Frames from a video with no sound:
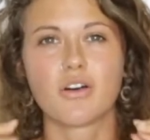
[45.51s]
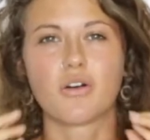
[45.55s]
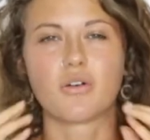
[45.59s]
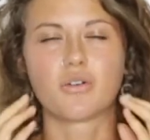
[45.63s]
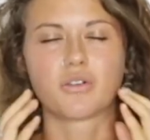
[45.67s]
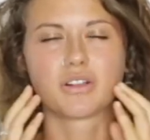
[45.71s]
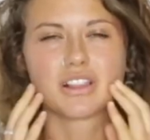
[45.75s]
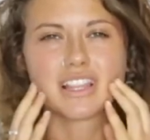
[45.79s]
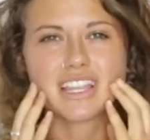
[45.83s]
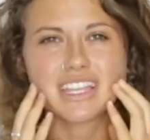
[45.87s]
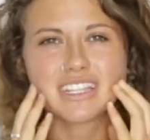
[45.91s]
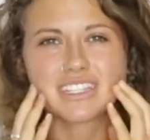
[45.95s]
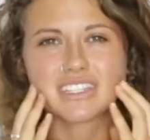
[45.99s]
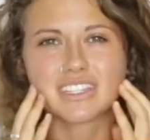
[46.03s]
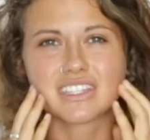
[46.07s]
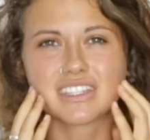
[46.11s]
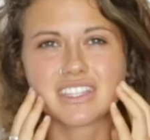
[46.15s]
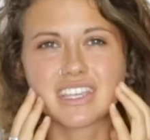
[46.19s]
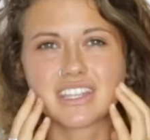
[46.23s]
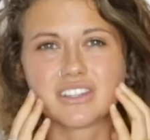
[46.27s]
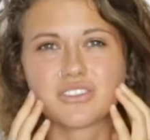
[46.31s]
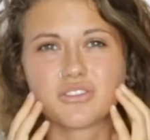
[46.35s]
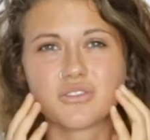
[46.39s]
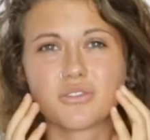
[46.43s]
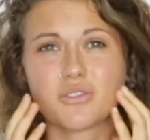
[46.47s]
or clenches
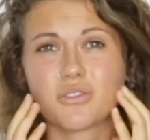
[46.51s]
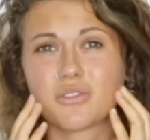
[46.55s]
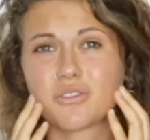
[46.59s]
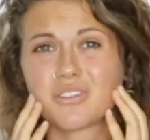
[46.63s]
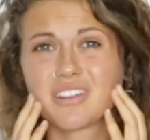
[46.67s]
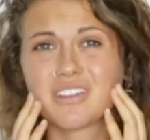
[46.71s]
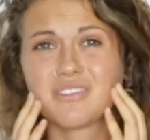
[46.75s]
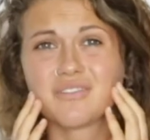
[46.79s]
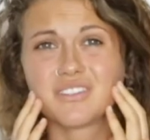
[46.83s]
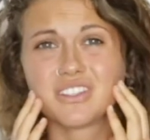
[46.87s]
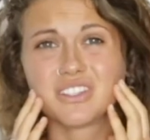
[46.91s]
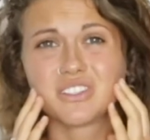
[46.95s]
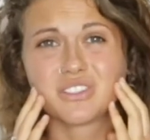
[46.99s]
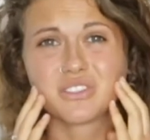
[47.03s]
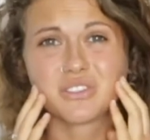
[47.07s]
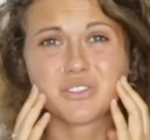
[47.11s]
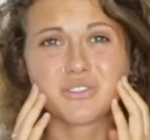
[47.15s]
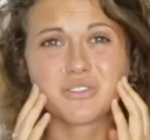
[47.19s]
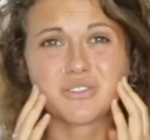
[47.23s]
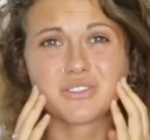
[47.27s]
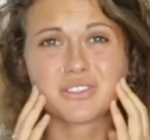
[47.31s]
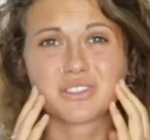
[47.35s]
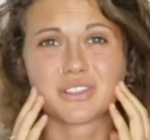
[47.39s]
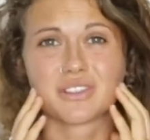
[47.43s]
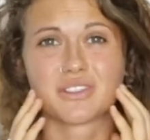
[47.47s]
their jaw or even
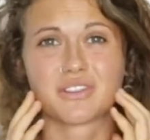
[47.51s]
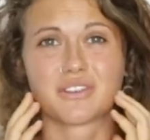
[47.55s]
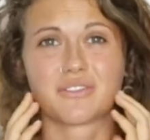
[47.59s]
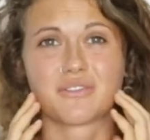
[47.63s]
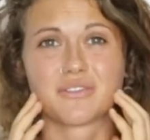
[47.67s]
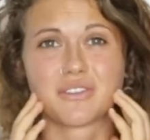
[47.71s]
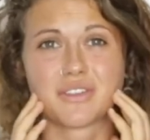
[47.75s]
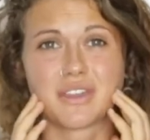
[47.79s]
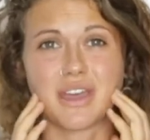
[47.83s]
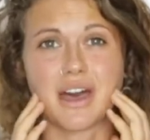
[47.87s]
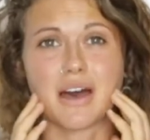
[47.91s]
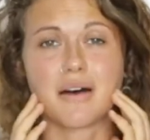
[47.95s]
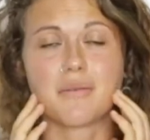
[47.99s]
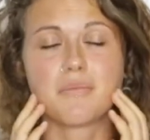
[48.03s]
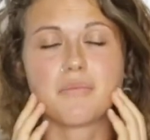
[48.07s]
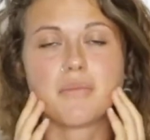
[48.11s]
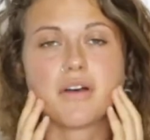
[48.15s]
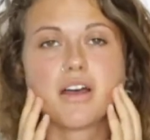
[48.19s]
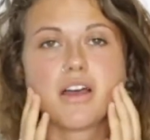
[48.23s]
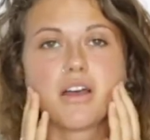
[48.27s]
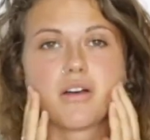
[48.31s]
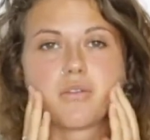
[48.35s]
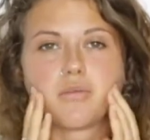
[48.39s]
chews a lot of gum